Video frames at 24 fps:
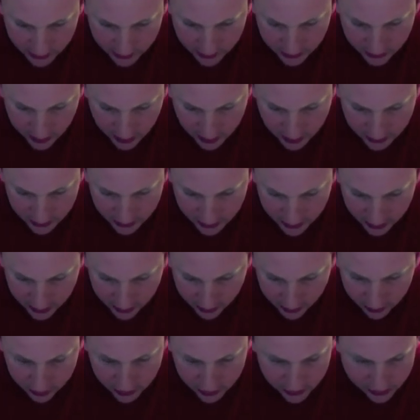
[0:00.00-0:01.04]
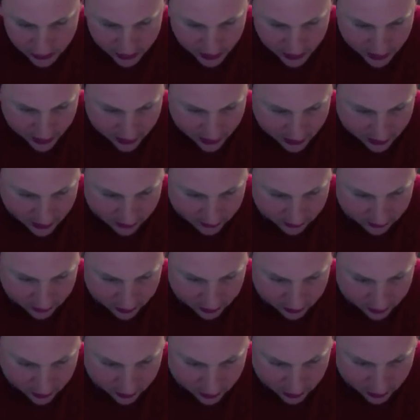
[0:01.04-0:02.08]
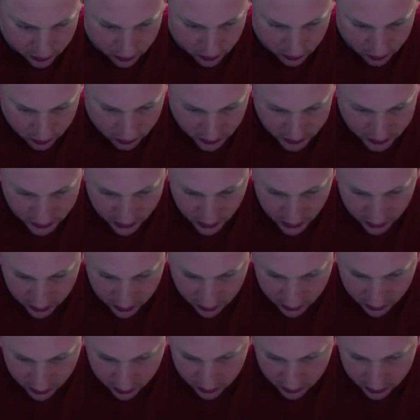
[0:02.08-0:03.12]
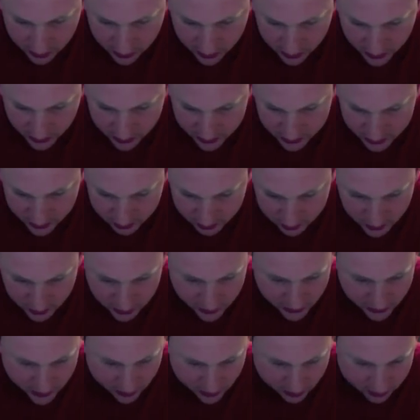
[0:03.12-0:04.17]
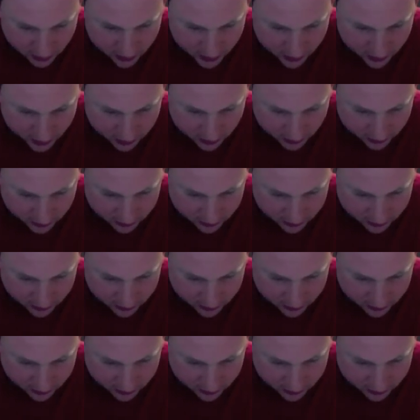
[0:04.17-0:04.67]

not sent you to say, 'You must not go to Egypt to settle there.'